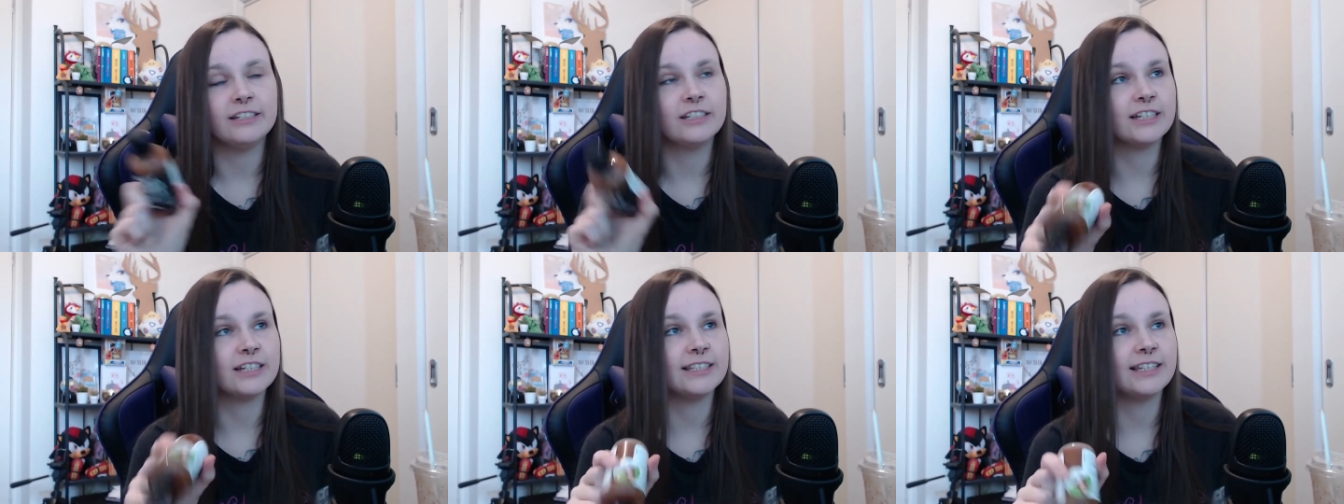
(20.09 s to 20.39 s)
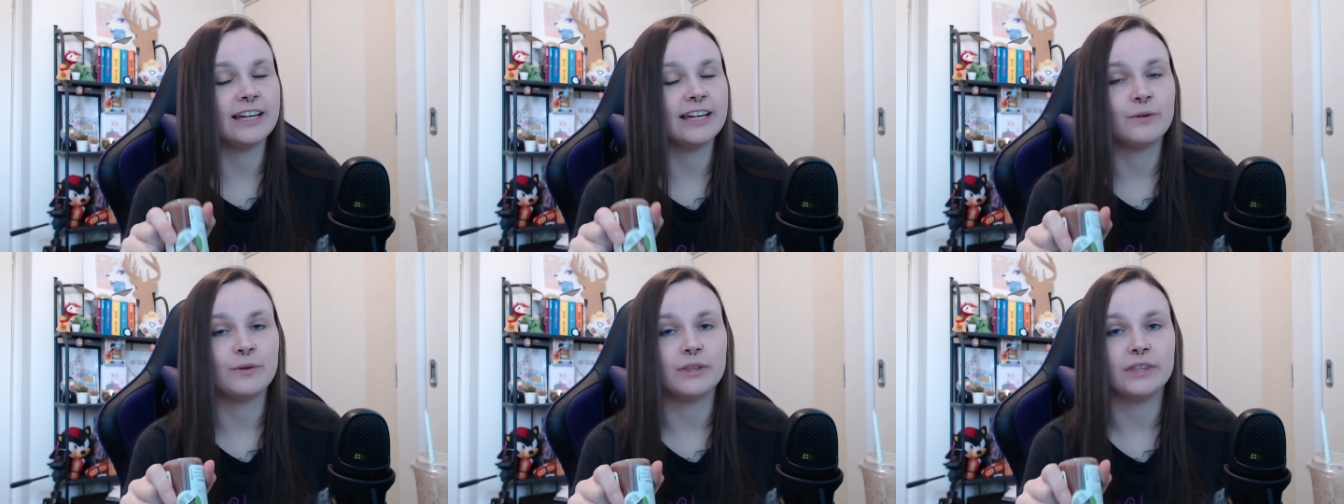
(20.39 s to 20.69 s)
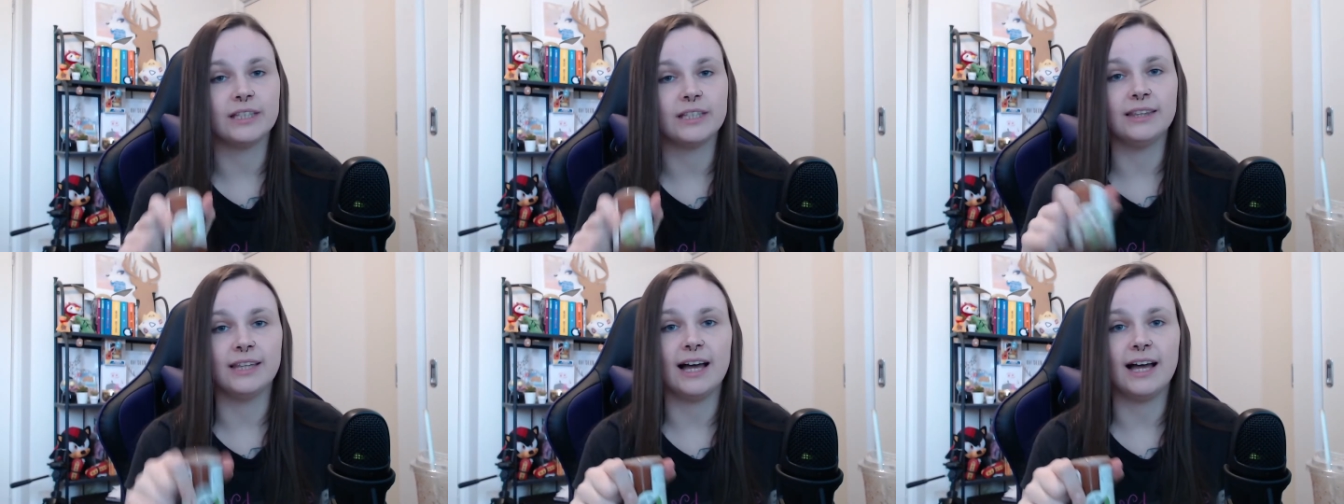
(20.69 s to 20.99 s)
just like with
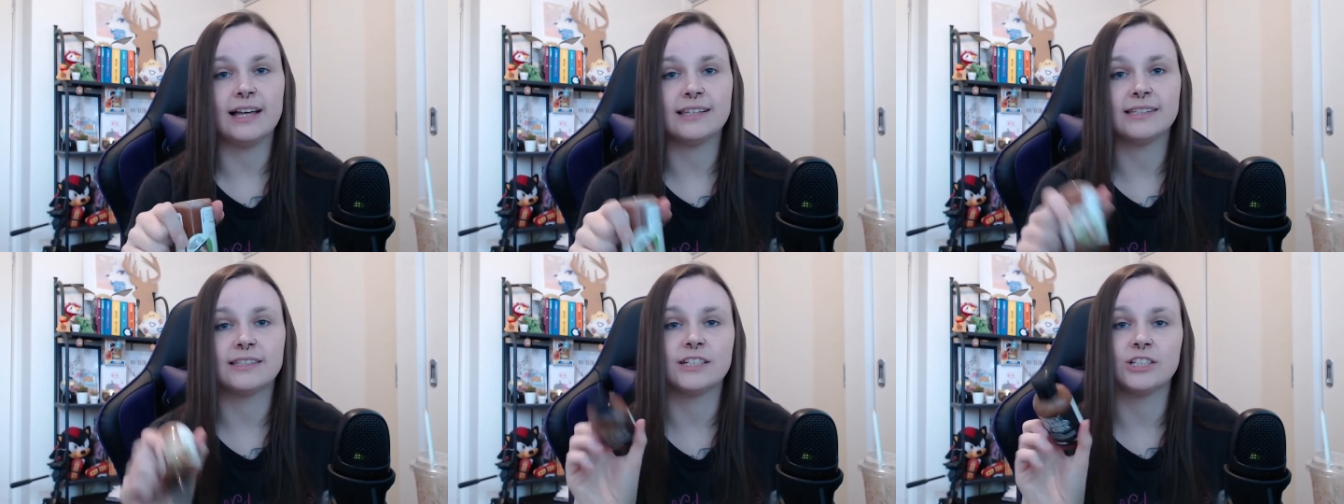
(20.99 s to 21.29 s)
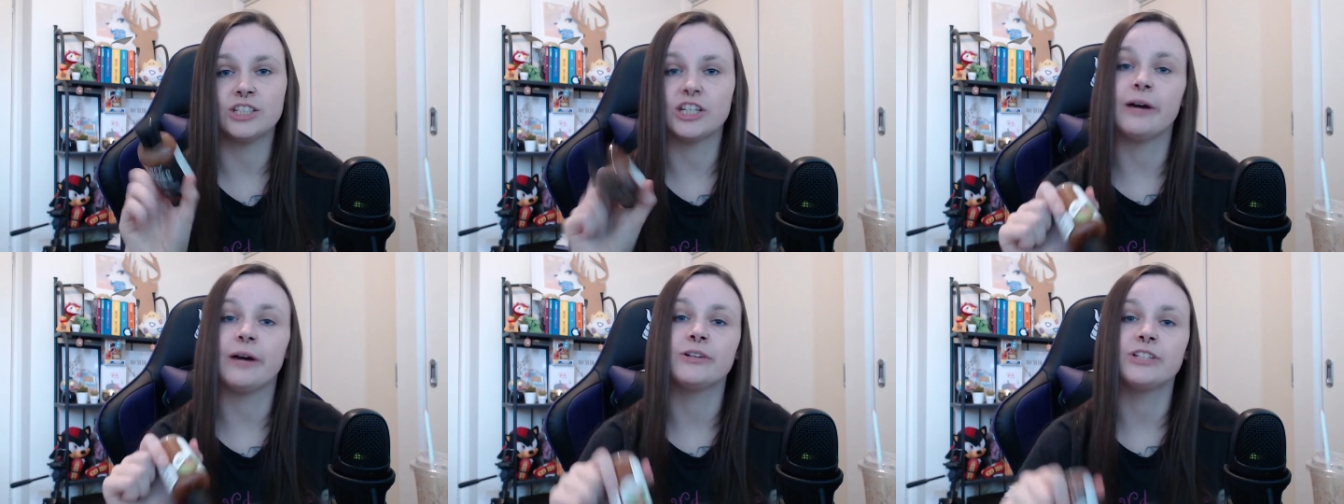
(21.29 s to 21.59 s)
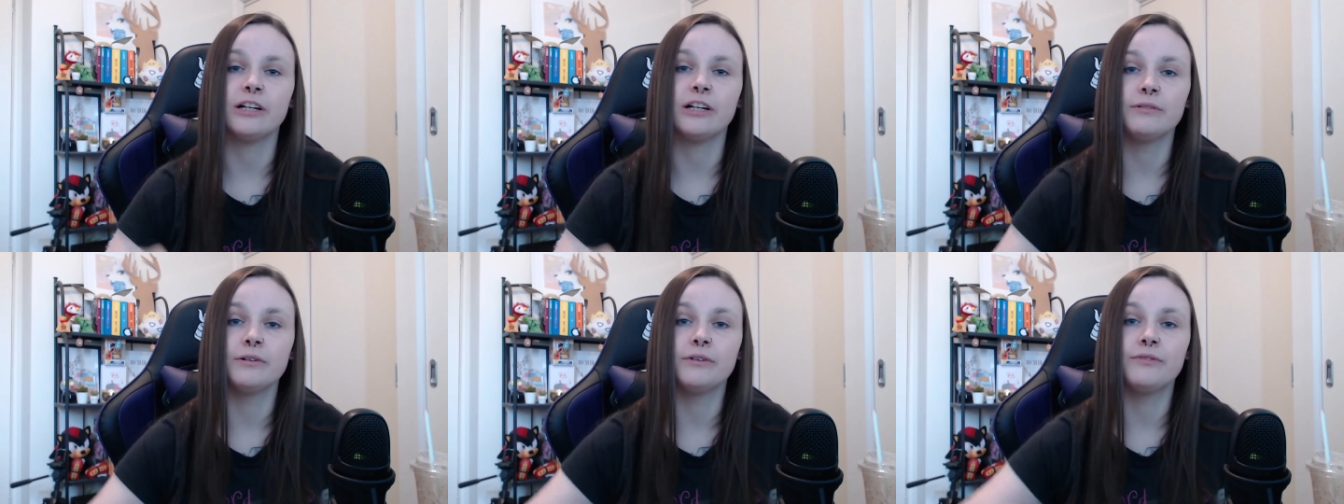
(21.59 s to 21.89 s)
the last shower
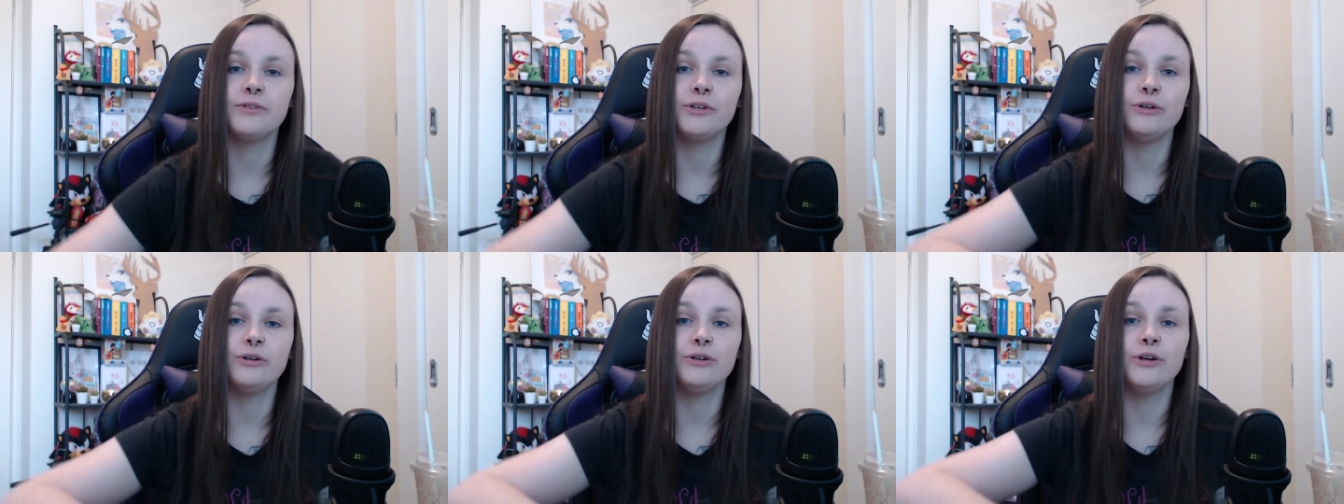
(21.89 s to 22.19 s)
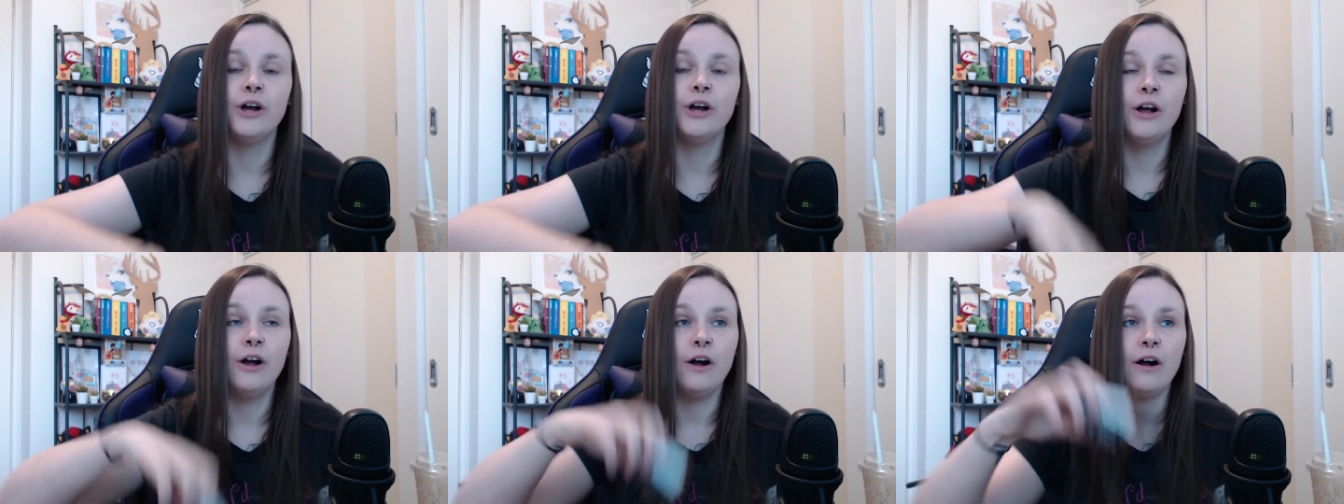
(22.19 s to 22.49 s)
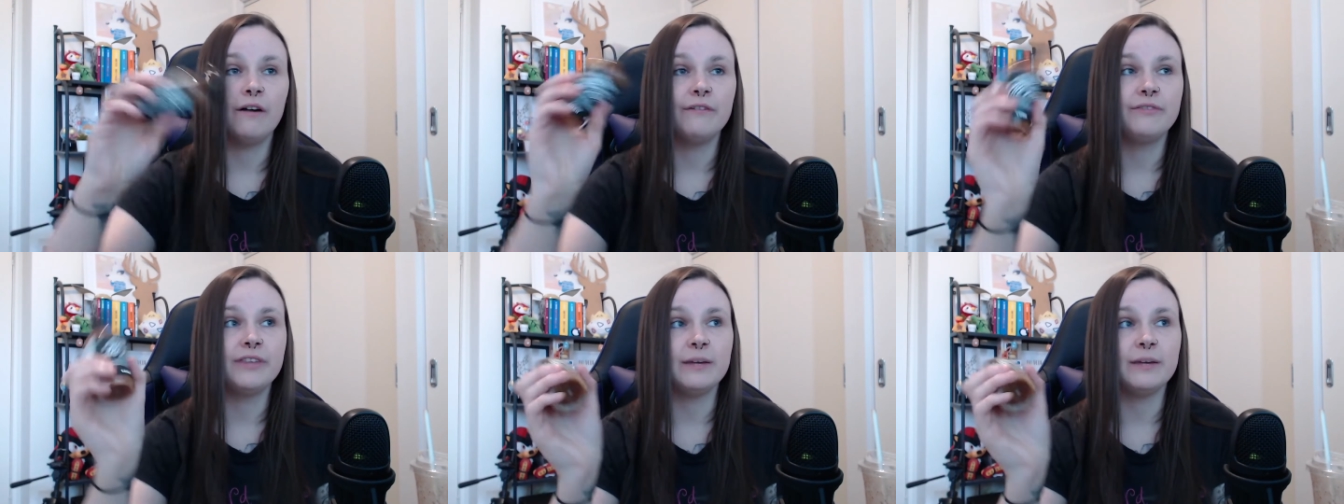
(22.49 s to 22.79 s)
gel review
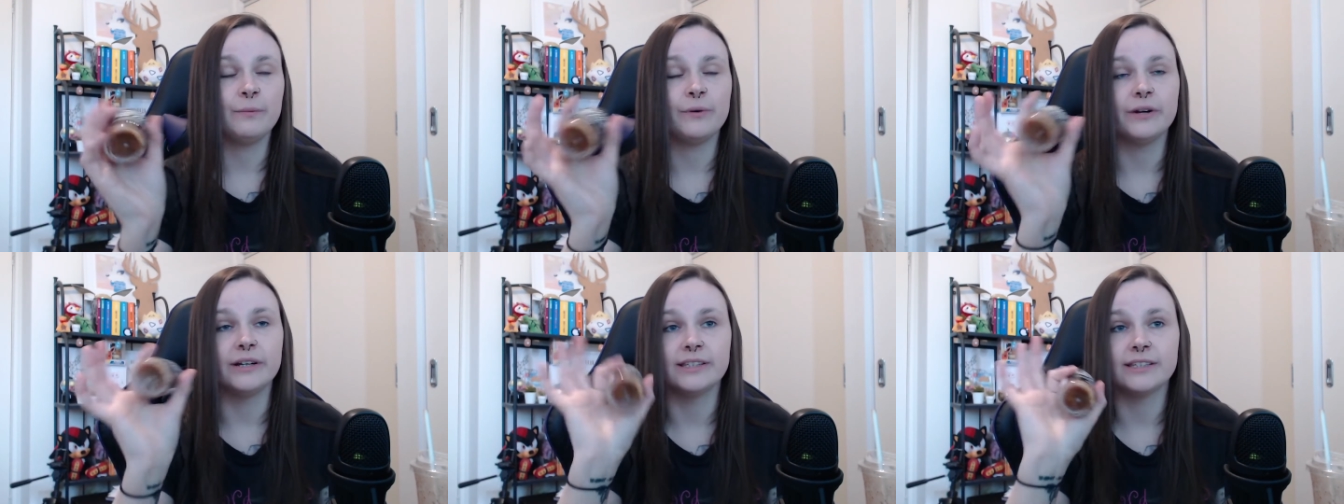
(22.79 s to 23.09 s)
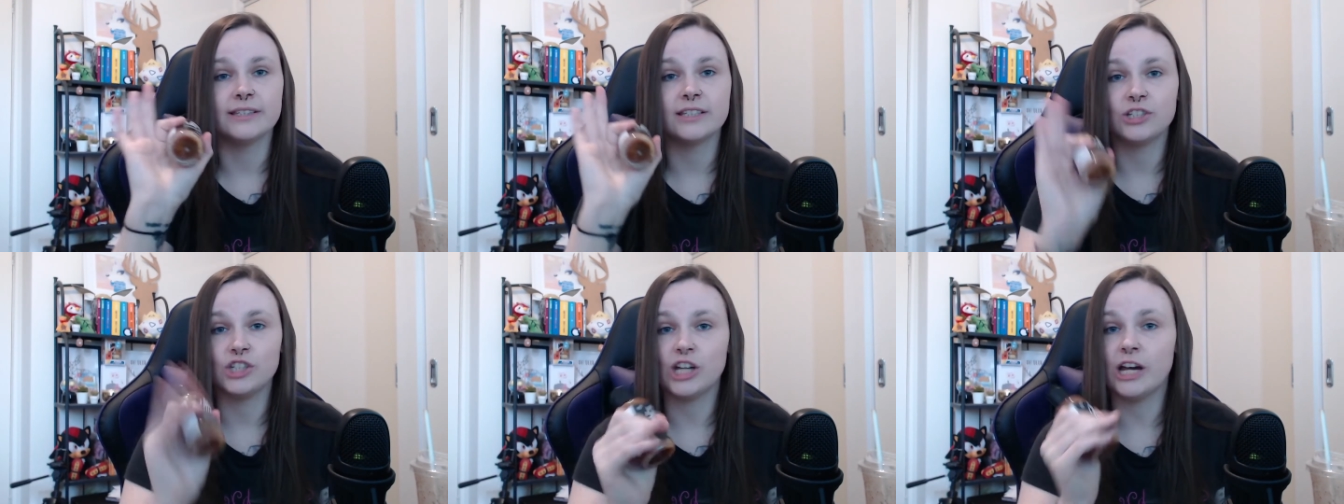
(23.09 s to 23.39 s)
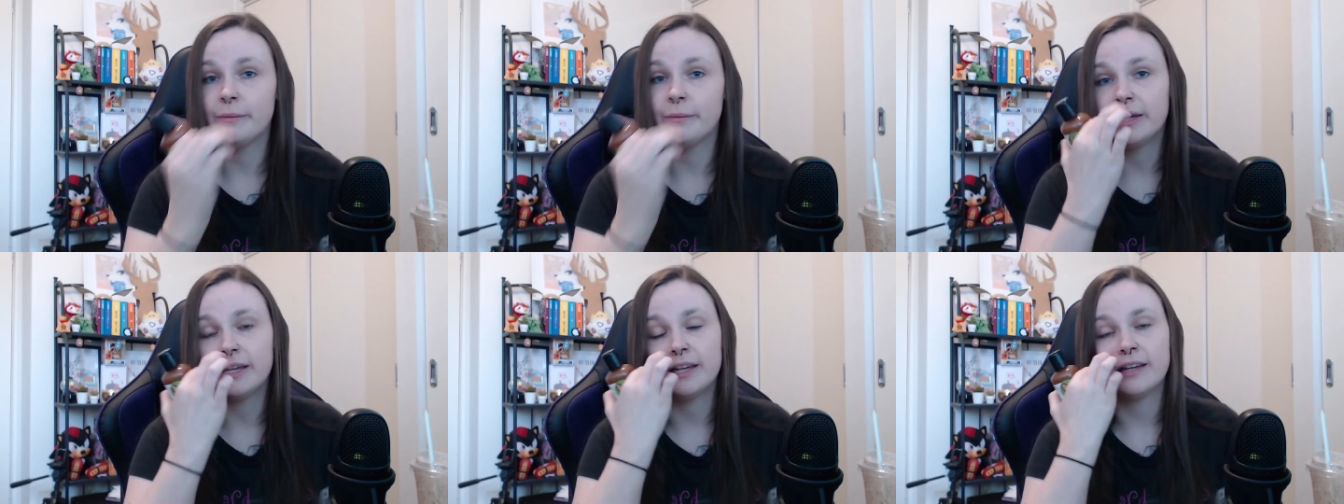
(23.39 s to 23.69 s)
of the Prince
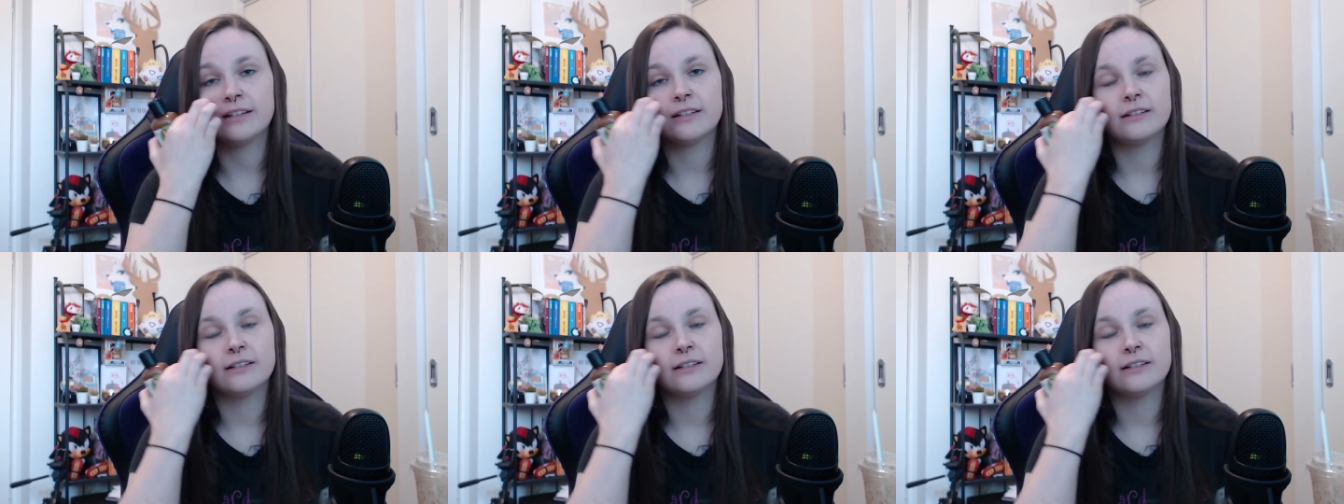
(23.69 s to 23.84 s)
Charming